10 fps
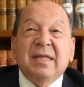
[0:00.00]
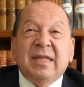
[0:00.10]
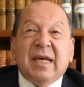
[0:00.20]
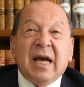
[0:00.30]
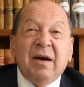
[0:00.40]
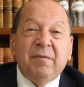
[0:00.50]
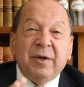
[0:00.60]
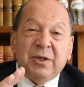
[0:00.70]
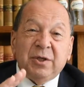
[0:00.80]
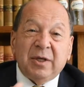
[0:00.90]
The
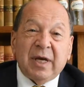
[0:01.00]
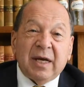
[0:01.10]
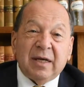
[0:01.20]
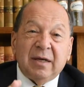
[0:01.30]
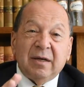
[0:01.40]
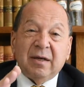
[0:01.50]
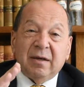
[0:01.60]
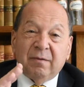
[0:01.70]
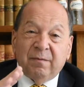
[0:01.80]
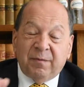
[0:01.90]
coverage you get
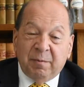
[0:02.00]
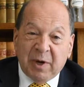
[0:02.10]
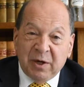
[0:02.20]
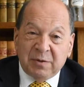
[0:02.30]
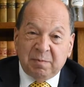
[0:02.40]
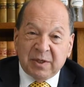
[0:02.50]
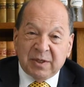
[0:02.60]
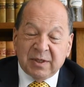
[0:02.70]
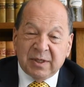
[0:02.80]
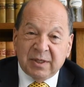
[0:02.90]
for most
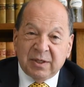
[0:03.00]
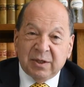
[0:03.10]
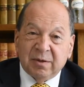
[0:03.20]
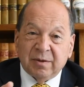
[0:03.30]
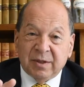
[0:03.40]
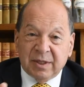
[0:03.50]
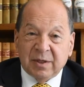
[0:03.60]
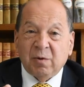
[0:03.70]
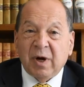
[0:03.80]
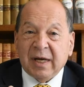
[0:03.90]
business insurance is
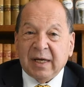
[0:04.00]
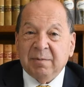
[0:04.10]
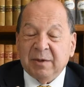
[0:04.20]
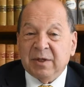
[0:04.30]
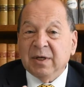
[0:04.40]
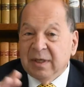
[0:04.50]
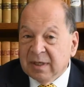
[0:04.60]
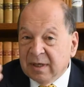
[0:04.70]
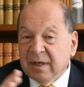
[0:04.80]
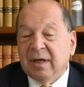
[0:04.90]
quite limited,
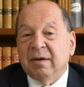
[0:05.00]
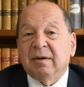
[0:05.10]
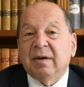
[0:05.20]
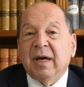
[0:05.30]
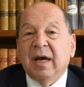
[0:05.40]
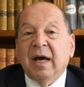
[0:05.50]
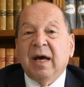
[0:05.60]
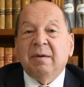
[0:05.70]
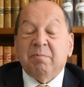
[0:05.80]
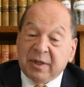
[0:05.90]

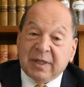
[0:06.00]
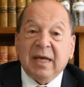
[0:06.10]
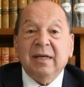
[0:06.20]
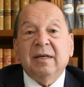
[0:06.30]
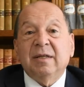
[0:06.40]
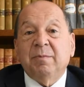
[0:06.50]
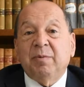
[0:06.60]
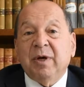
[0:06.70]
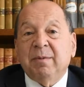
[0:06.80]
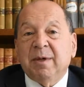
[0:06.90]
but then the
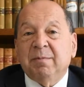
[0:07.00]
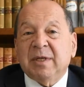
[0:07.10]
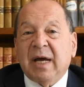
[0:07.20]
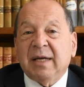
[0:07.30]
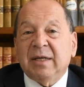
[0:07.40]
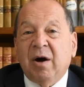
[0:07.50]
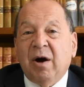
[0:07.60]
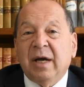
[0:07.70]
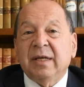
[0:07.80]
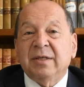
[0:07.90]
premiums aren't
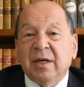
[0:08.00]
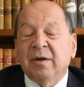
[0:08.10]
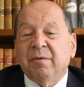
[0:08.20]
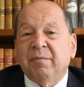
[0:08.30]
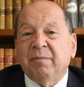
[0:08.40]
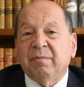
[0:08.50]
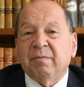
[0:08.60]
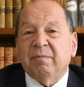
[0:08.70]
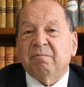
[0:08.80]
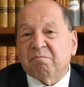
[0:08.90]
high. So
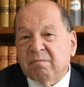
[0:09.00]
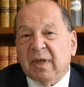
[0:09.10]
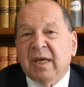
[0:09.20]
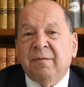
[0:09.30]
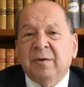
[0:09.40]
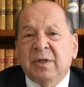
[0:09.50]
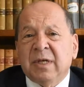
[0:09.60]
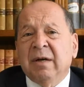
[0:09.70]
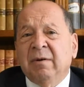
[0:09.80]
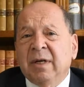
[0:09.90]
if you're
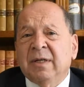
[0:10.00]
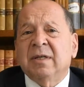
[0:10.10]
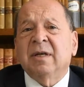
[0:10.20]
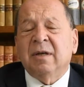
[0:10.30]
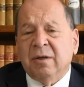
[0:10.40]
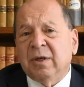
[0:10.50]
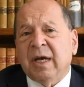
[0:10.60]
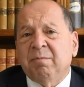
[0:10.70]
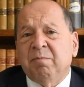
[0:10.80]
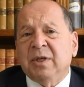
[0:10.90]
serious, you
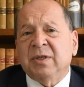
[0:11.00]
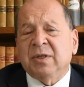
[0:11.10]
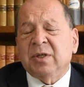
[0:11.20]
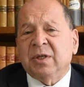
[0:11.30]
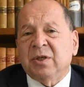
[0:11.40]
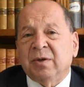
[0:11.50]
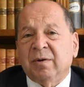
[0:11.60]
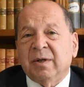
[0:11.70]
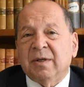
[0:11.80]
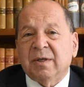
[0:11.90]
get business
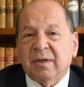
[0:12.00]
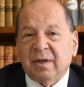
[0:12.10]
insurance.